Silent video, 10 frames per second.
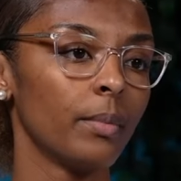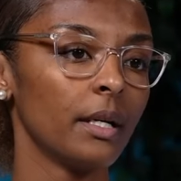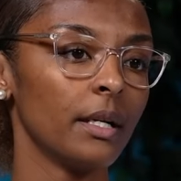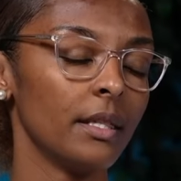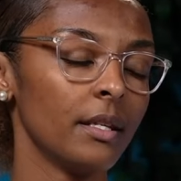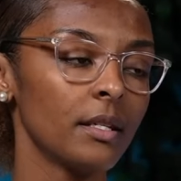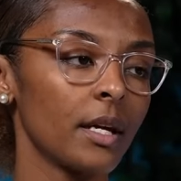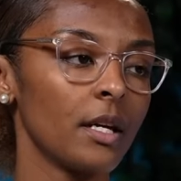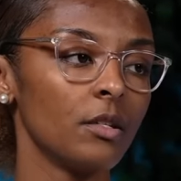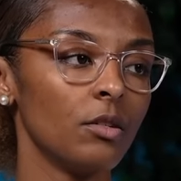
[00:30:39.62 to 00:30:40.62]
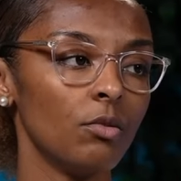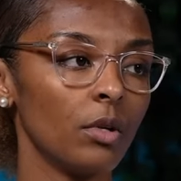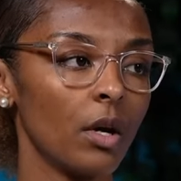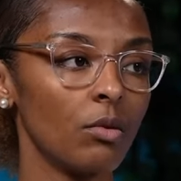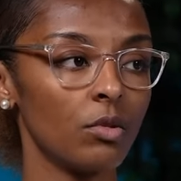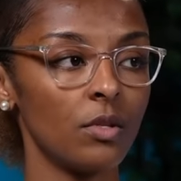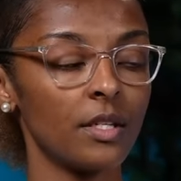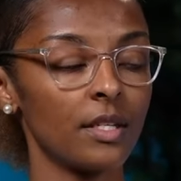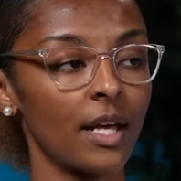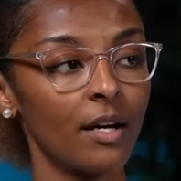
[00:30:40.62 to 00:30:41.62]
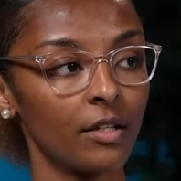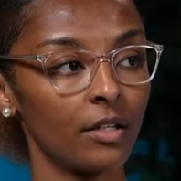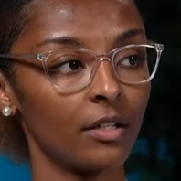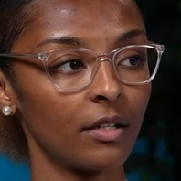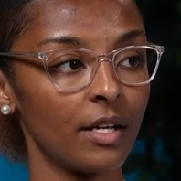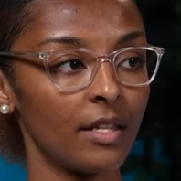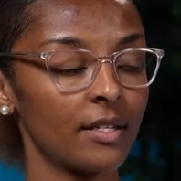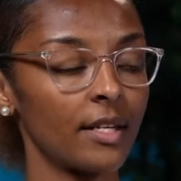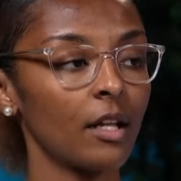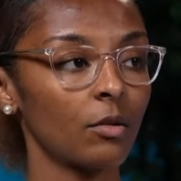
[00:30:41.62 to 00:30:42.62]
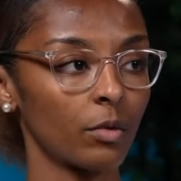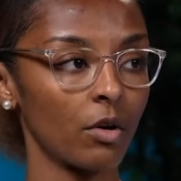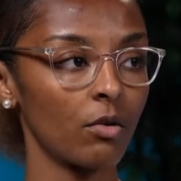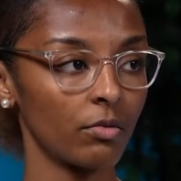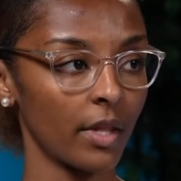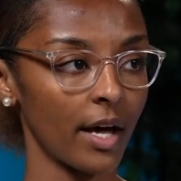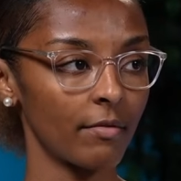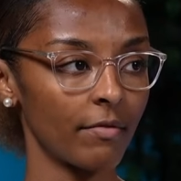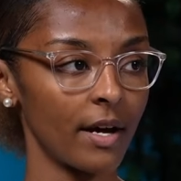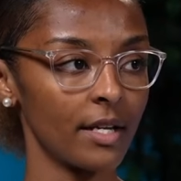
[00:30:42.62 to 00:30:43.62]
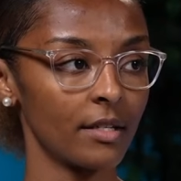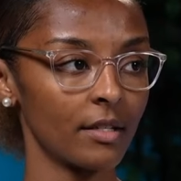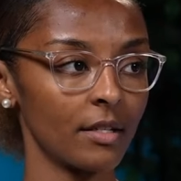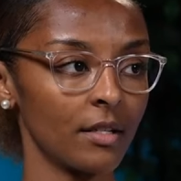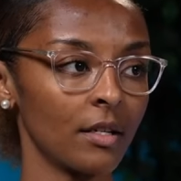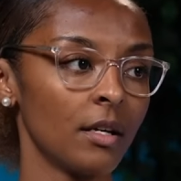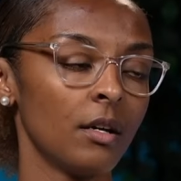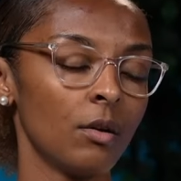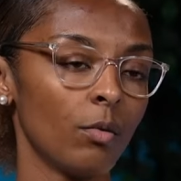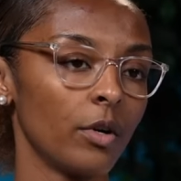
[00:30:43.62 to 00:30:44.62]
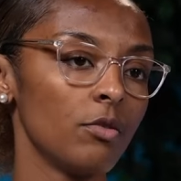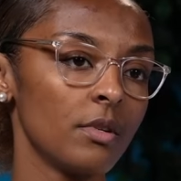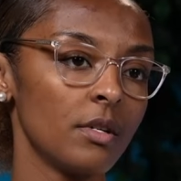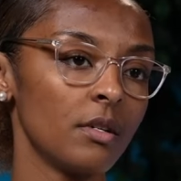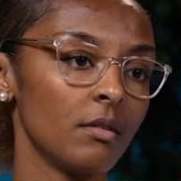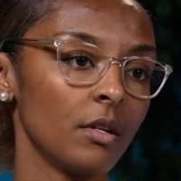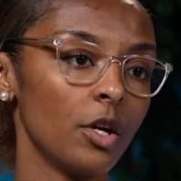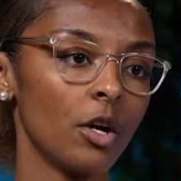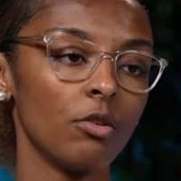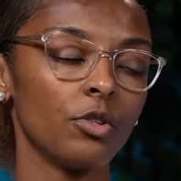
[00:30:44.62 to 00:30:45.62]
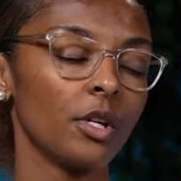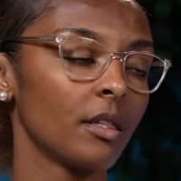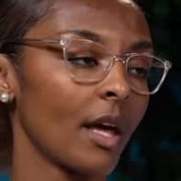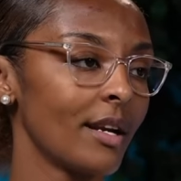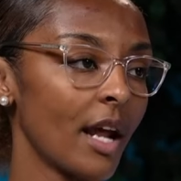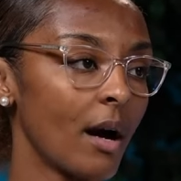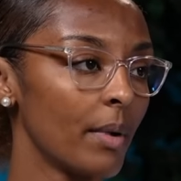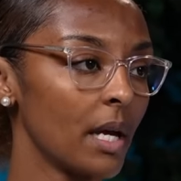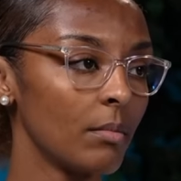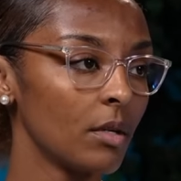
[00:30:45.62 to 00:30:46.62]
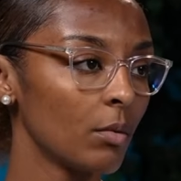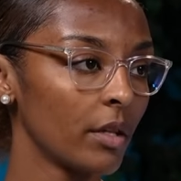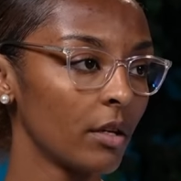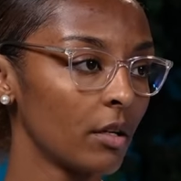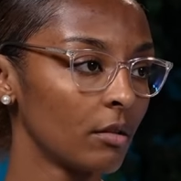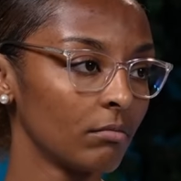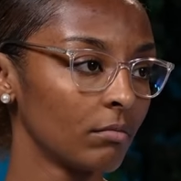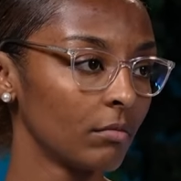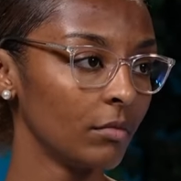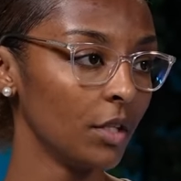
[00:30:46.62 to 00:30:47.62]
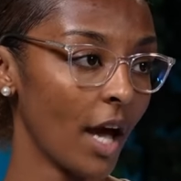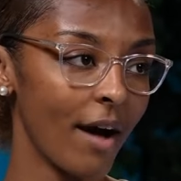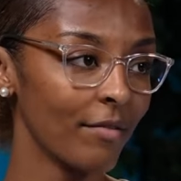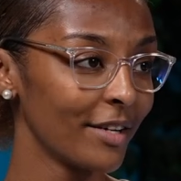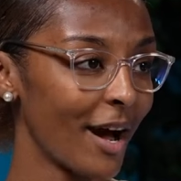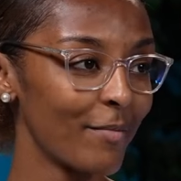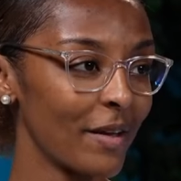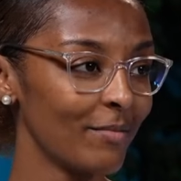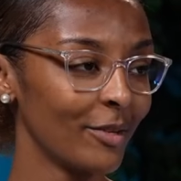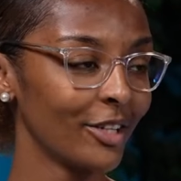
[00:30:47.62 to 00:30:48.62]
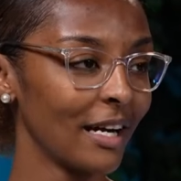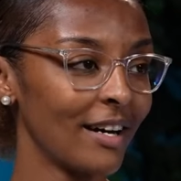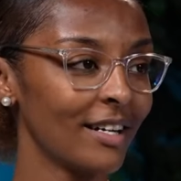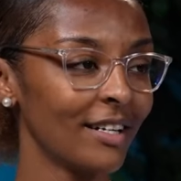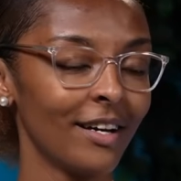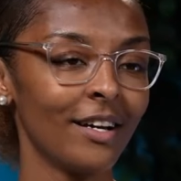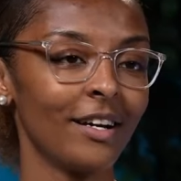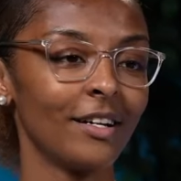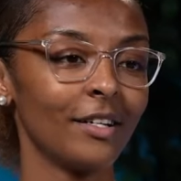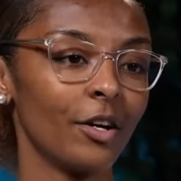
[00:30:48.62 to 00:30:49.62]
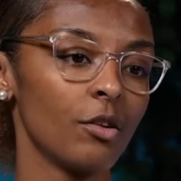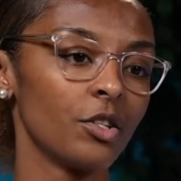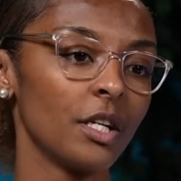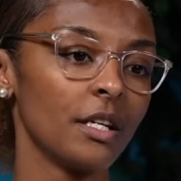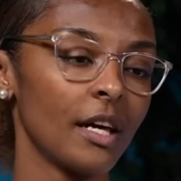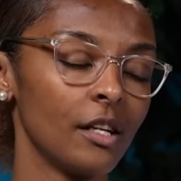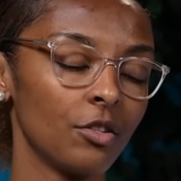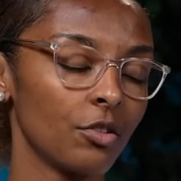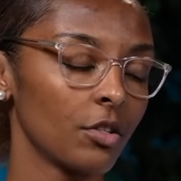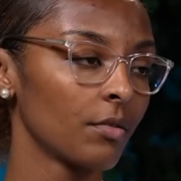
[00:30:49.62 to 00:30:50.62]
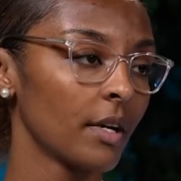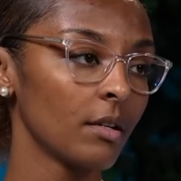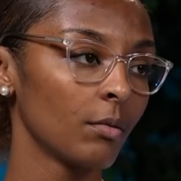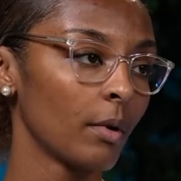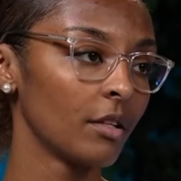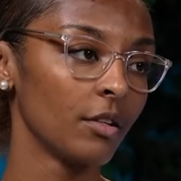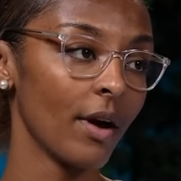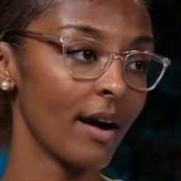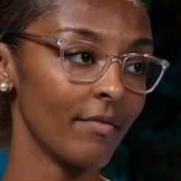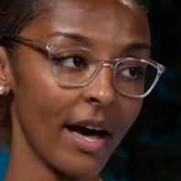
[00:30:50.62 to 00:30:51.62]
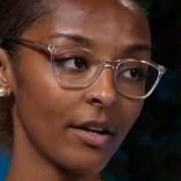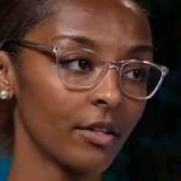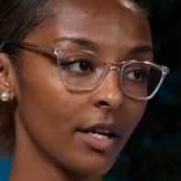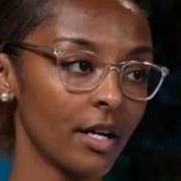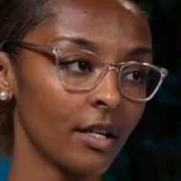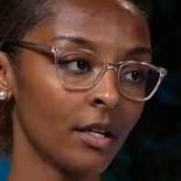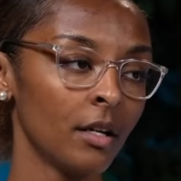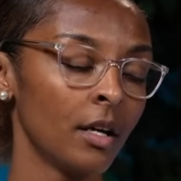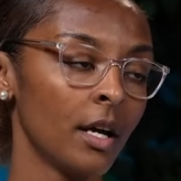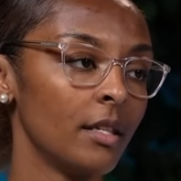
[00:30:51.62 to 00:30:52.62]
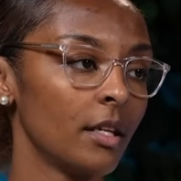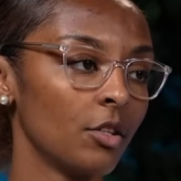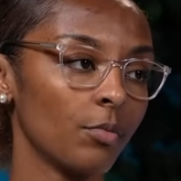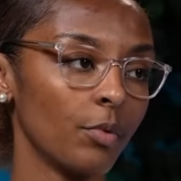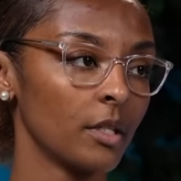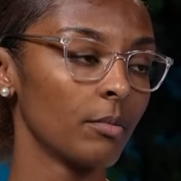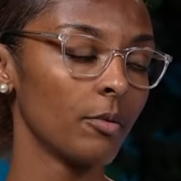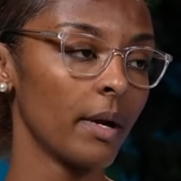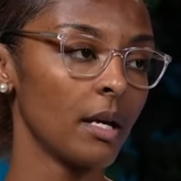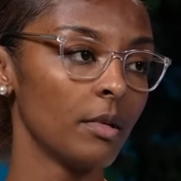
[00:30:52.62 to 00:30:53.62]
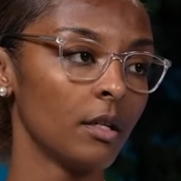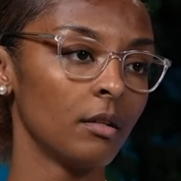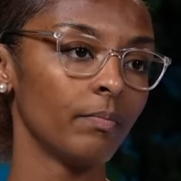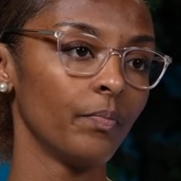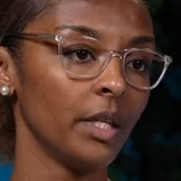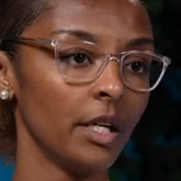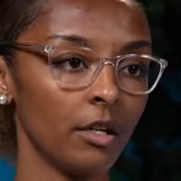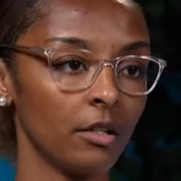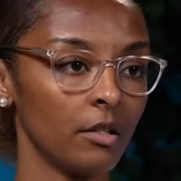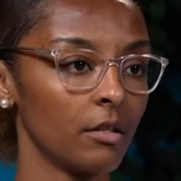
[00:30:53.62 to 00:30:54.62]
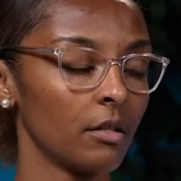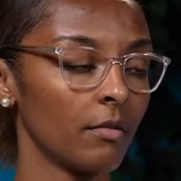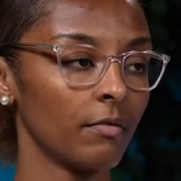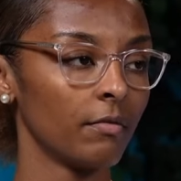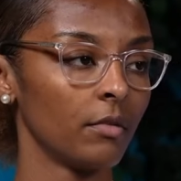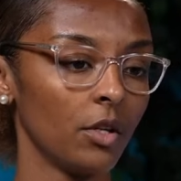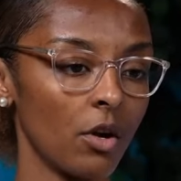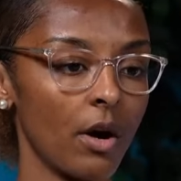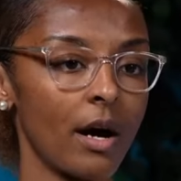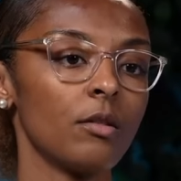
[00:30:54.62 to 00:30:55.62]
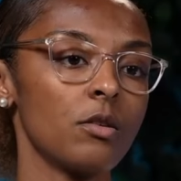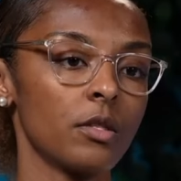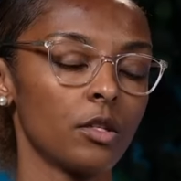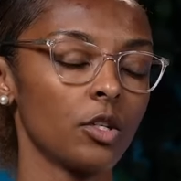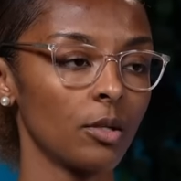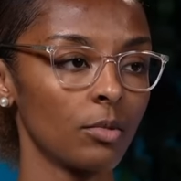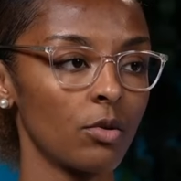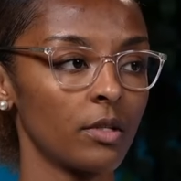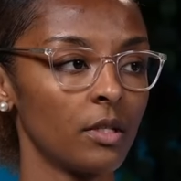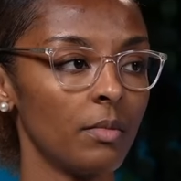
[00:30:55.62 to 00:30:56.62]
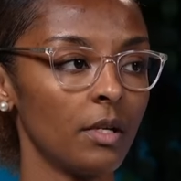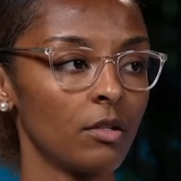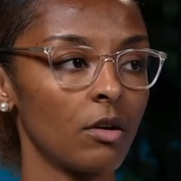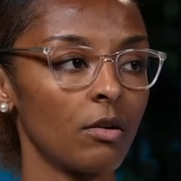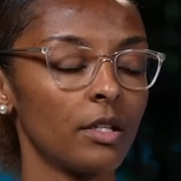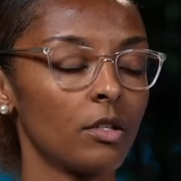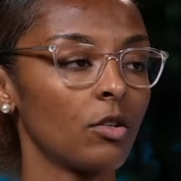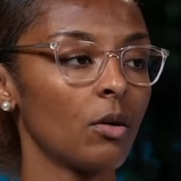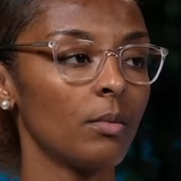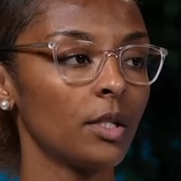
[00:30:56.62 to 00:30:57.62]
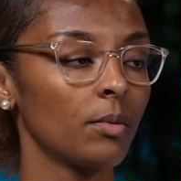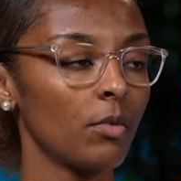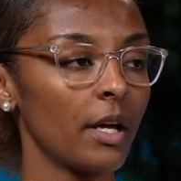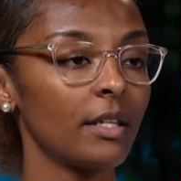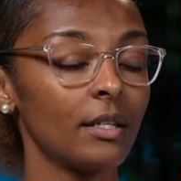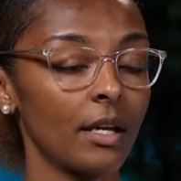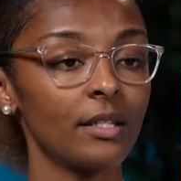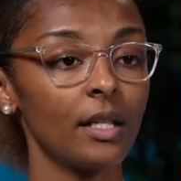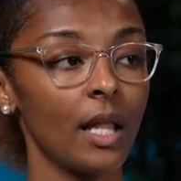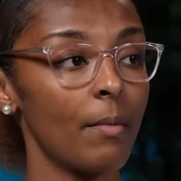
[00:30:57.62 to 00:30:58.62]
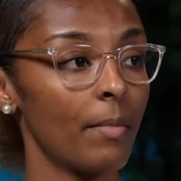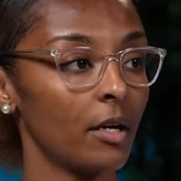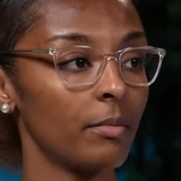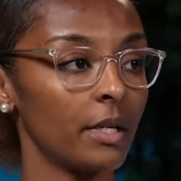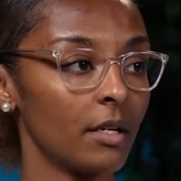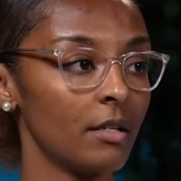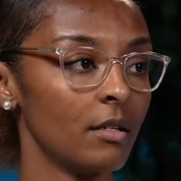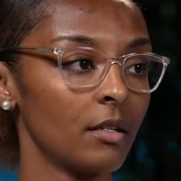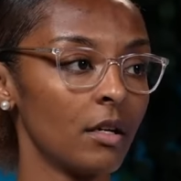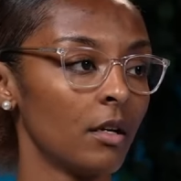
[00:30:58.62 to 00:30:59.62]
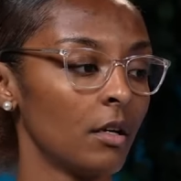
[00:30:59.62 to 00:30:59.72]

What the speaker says: But in this case, you would go to the seller, and the seller would hold that financing, where you can negotiate that down payment, whether you have a down payment or not, negotiate that interest rate, whether you have that or not, and then your principal payment, years of, how long the term's going to be. So it's so much, it's a lot better because